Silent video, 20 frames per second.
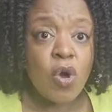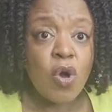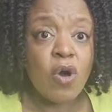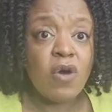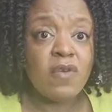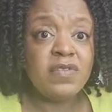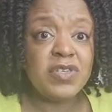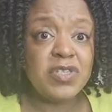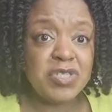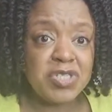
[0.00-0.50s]

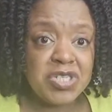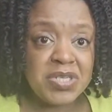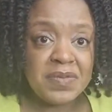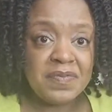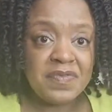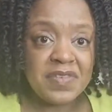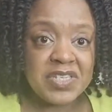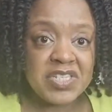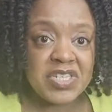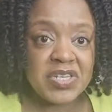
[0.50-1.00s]
of YouTube
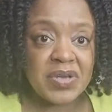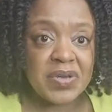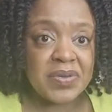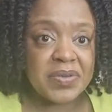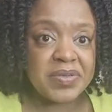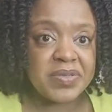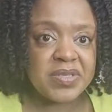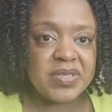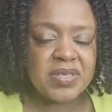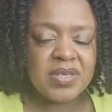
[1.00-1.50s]

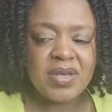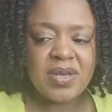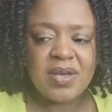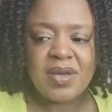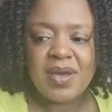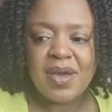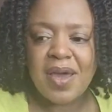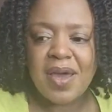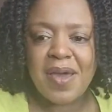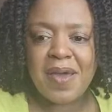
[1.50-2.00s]
videos
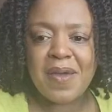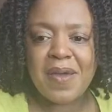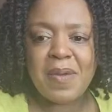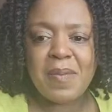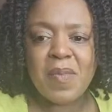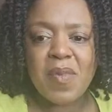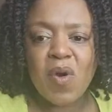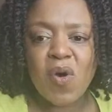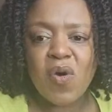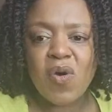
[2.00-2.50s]

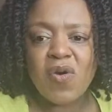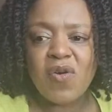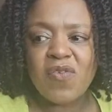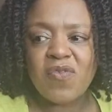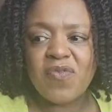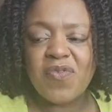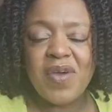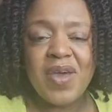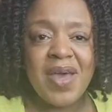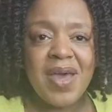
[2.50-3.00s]
um,
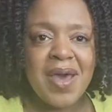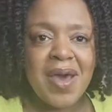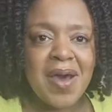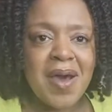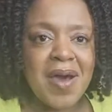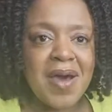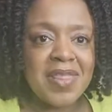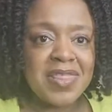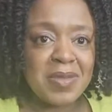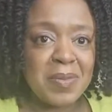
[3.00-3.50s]
of
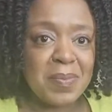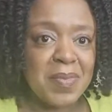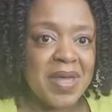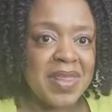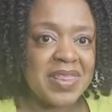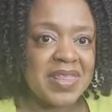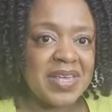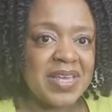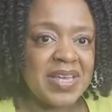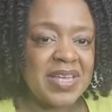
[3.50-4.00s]
other
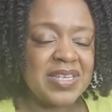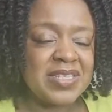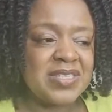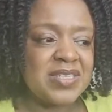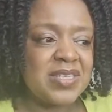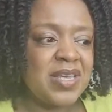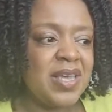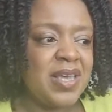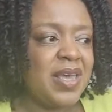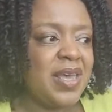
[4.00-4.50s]

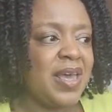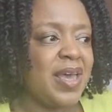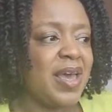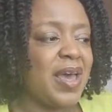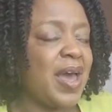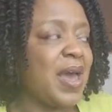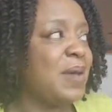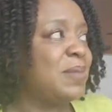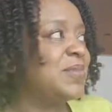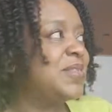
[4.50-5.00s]
mothers
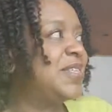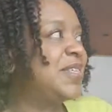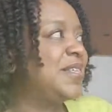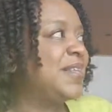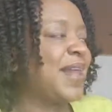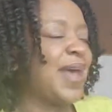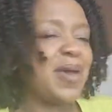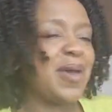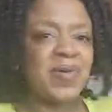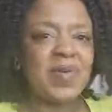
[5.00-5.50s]
and
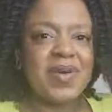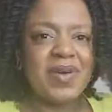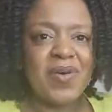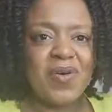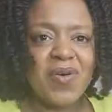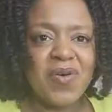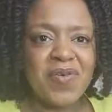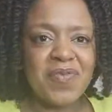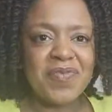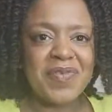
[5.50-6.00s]
like
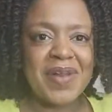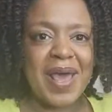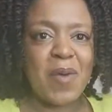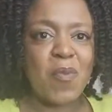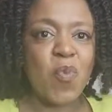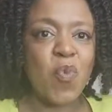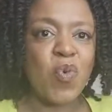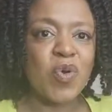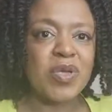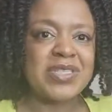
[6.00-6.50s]
of like
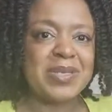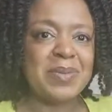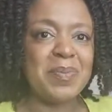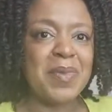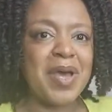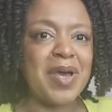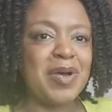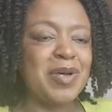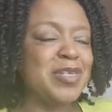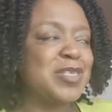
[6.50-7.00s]
what's in
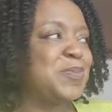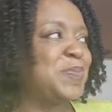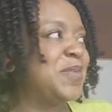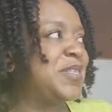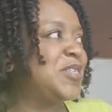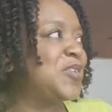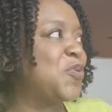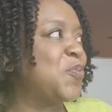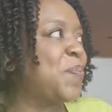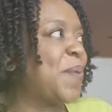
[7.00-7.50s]
my
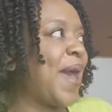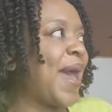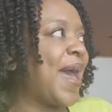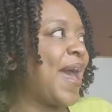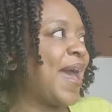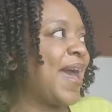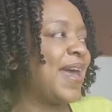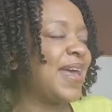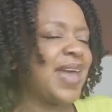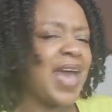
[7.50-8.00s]
hospital
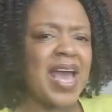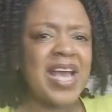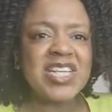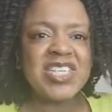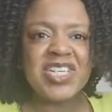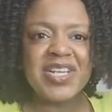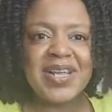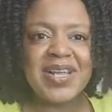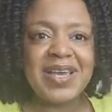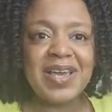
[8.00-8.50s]
bag.
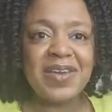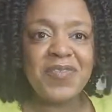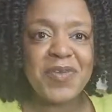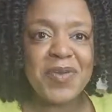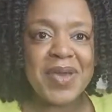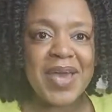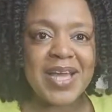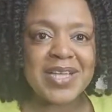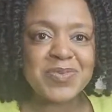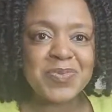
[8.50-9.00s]
Actually, if you
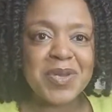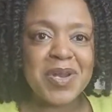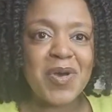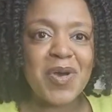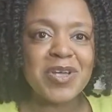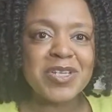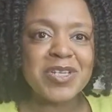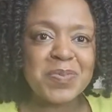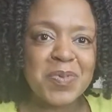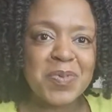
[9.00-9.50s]
guys want a
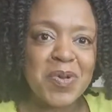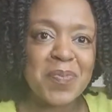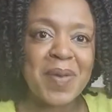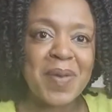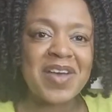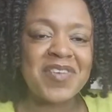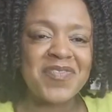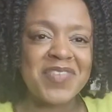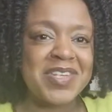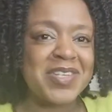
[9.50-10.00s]
hospital
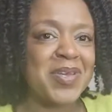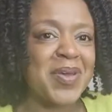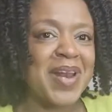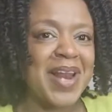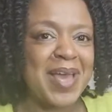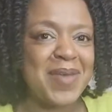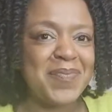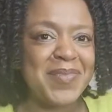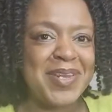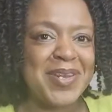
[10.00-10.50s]
bag video,
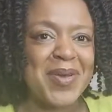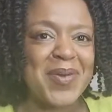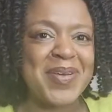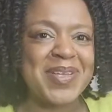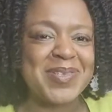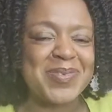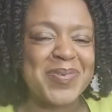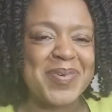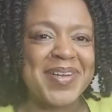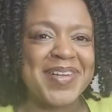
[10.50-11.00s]
let me know
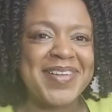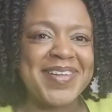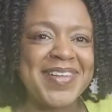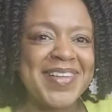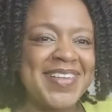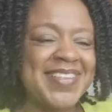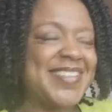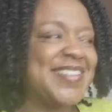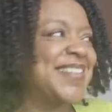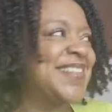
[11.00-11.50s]
as well,
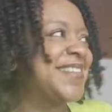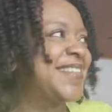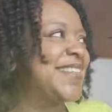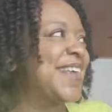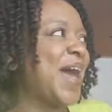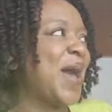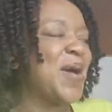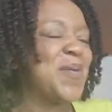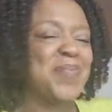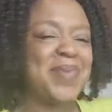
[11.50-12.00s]
because
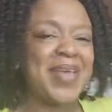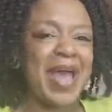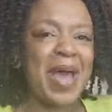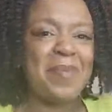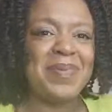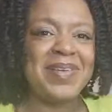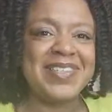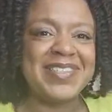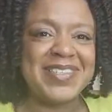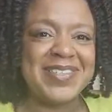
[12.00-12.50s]
I'll you be
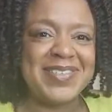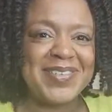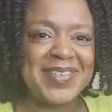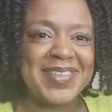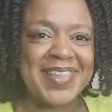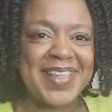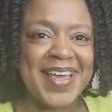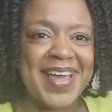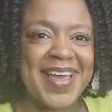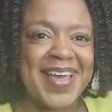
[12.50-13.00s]
happy to do
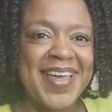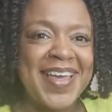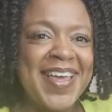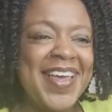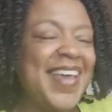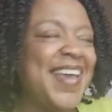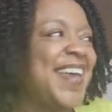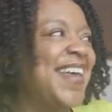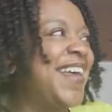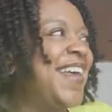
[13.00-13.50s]
that.
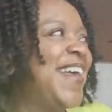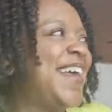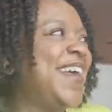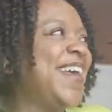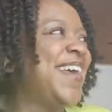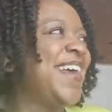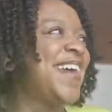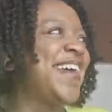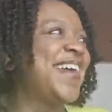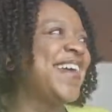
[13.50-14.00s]

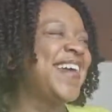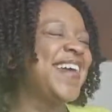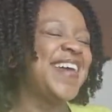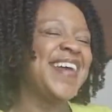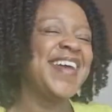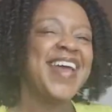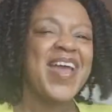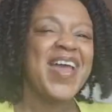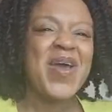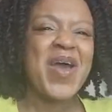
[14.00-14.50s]

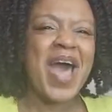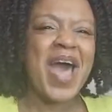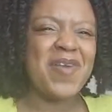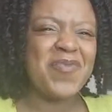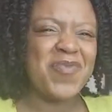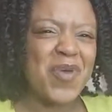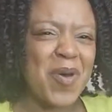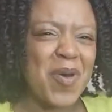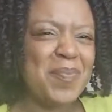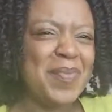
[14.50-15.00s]
that.
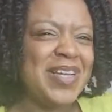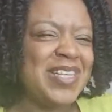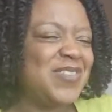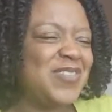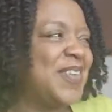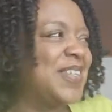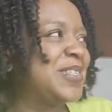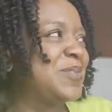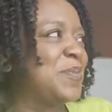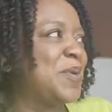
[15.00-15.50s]
I've got most
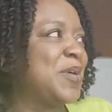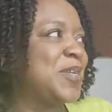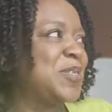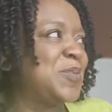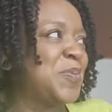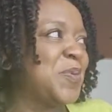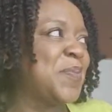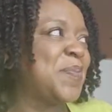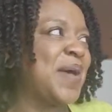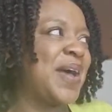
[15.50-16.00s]
things in my
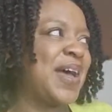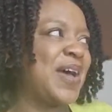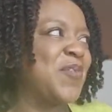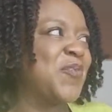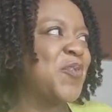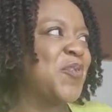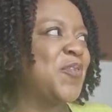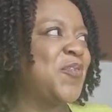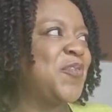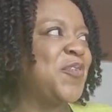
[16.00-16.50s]
hospital bag. I've
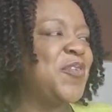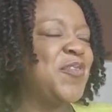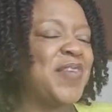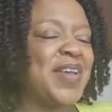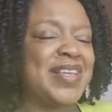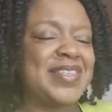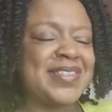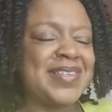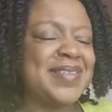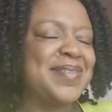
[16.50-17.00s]
got a few
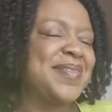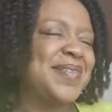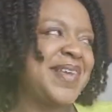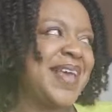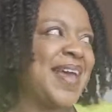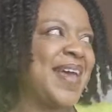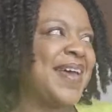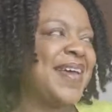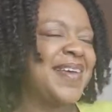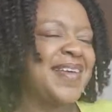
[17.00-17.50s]
things,
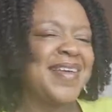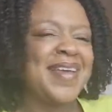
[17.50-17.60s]
yeah,